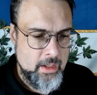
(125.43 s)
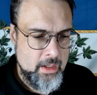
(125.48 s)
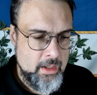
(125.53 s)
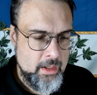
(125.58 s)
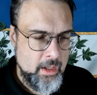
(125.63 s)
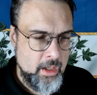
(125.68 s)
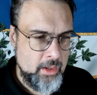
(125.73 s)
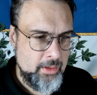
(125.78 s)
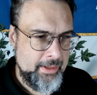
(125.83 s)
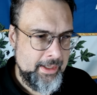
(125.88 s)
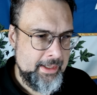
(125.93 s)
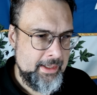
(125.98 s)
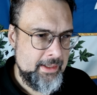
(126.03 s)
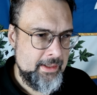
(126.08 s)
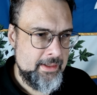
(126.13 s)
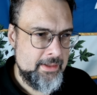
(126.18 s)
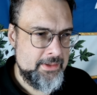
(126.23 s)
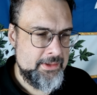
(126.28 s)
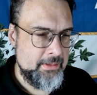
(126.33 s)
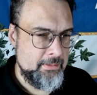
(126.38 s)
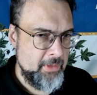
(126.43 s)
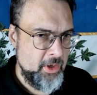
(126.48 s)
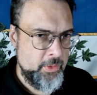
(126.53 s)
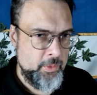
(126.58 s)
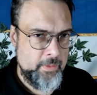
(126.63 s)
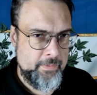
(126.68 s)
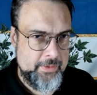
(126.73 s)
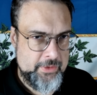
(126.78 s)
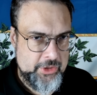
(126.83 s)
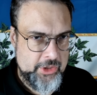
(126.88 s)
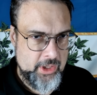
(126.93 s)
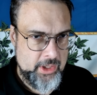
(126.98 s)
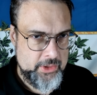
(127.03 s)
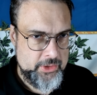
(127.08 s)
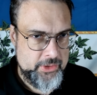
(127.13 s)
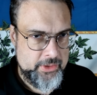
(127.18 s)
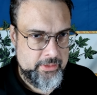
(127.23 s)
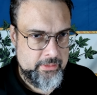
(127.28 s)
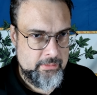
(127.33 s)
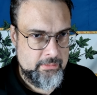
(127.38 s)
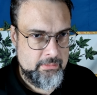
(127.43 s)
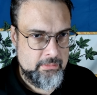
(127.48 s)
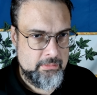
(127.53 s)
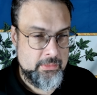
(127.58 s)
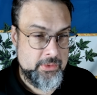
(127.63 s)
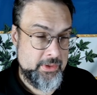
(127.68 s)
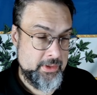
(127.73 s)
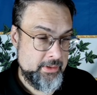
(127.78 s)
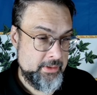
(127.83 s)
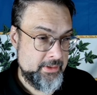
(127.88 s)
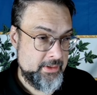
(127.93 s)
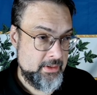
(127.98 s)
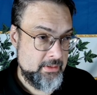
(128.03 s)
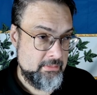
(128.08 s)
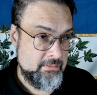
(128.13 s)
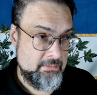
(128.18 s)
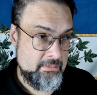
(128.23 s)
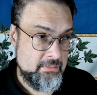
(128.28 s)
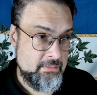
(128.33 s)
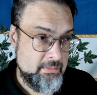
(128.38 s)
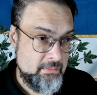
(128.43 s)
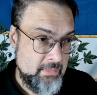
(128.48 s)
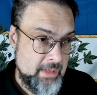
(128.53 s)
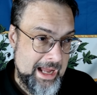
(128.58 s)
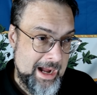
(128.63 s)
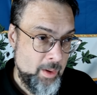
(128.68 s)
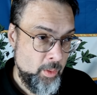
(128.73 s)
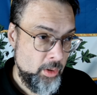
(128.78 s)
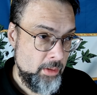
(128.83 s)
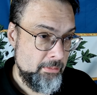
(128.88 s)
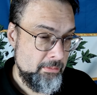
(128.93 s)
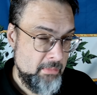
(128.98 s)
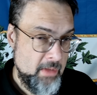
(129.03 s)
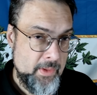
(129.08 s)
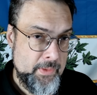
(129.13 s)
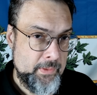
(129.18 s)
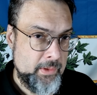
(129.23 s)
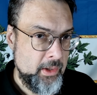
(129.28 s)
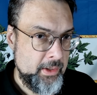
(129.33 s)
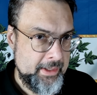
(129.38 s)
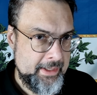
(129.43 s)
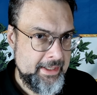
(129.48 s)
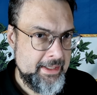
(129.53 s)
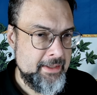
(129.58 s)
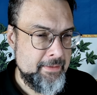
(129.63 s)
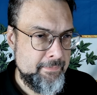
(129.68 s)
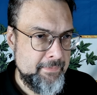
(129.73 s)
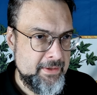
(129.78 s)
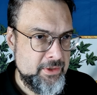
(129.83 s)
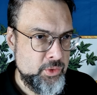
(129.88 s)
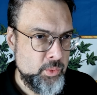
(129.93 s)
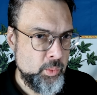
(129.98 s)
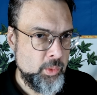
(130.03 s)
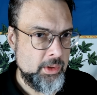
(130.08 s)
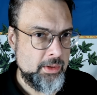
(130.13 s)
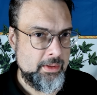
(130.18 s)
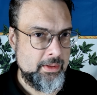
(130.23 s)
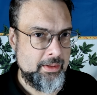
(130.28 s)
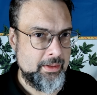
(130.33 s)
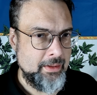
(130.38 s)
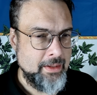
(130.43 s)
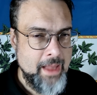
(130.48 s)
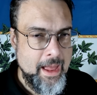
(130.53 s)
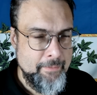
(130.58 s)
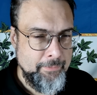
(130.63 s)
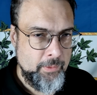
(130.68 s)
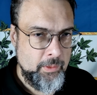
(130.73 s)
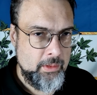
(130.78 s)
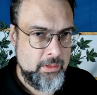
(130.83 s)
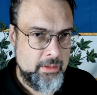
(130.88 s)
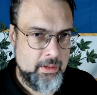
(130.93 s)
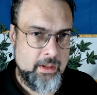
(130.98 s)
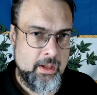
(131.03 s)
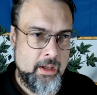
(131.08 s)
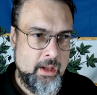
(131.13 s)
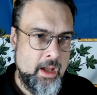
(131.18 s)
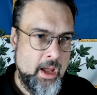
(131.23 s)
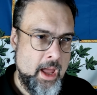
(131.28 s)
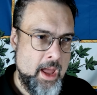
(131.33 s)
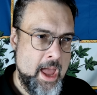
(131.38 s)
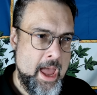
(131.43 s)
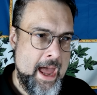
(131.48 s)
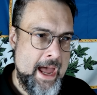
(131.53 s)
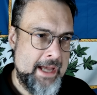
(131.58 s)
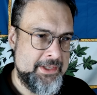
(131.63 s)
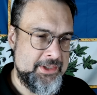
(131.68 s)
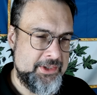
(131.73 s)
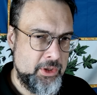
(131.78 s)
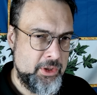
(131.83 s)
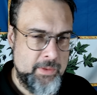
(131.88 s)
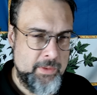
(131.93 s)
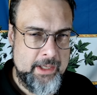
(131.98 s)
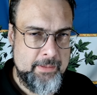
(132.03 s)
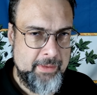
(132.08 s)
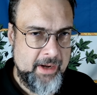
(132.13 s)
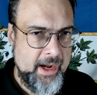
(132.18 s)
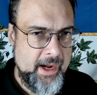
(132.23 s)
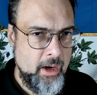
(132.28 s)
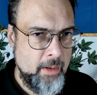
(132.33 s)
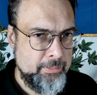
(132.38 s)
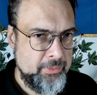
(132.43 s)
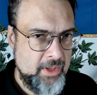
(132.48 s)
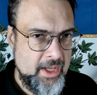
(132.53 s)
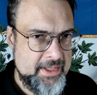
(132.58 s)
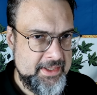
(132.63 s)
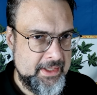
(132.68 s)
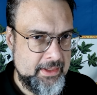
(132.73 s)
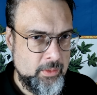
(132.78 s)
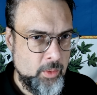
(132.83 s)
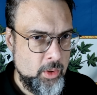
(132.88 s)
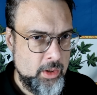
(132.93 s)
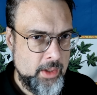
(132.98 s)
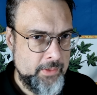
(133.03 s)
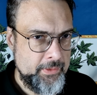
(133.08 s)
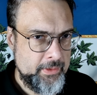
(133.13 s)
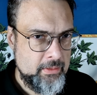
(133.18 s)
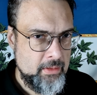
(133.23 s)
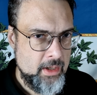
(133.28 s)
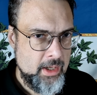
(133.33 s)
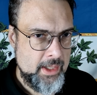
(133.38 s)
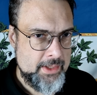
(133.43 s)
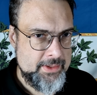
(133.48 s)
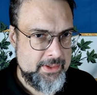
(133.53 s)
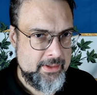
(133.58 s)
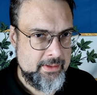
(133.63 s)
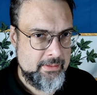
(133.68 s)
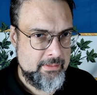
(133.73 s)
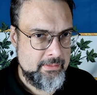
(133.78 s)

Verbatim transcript: Our Lady is the mother of the Church. She is our mother on an individual level, as decreed by our blessed Lord on the cross.